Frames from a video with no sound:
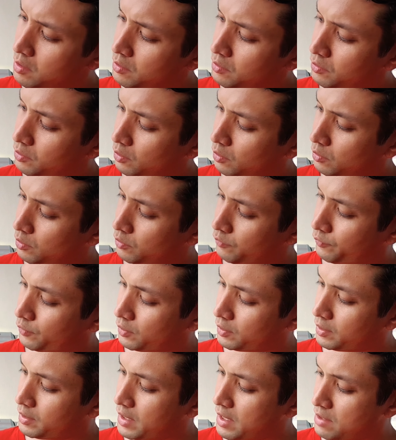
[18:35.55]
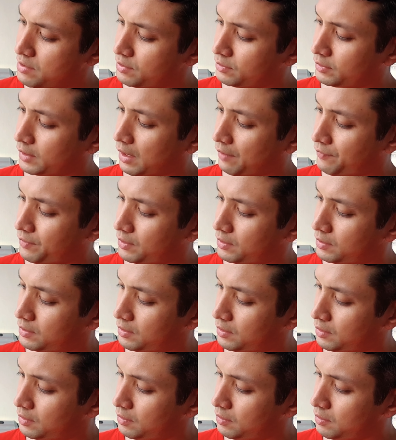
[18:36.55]
So you've got the nasal
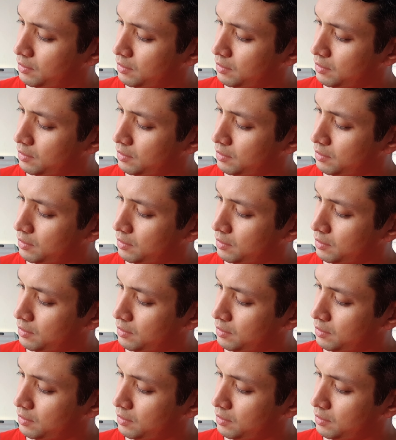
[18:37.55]
cavity,